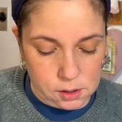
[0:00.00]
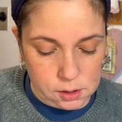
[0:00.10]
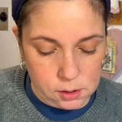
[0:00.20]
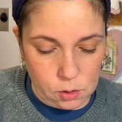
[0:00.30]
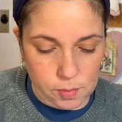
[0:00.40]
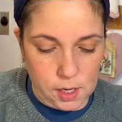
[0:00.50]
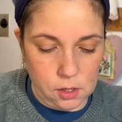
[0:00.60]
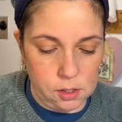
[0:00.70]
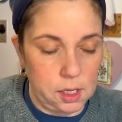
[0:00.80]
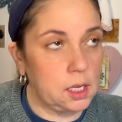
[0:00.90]
so many
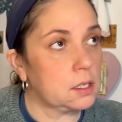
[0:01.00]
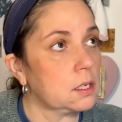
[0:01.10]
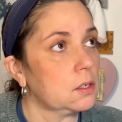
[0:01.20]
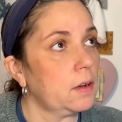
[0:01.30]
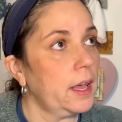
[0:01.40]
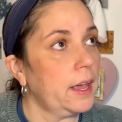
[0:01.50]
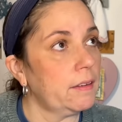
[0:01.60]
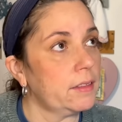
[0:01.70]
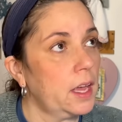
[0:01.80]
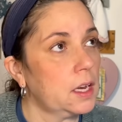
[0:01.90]
good things. Do I
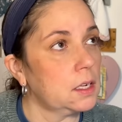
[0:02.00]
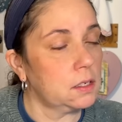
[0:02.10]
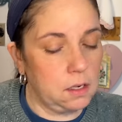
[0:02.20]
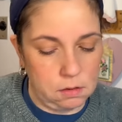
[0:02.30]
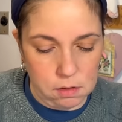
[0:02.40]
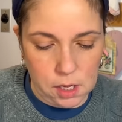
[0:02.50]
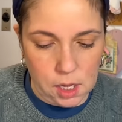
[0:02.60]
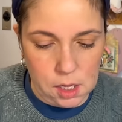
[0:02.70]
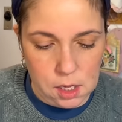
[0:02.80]
have that? No, okay.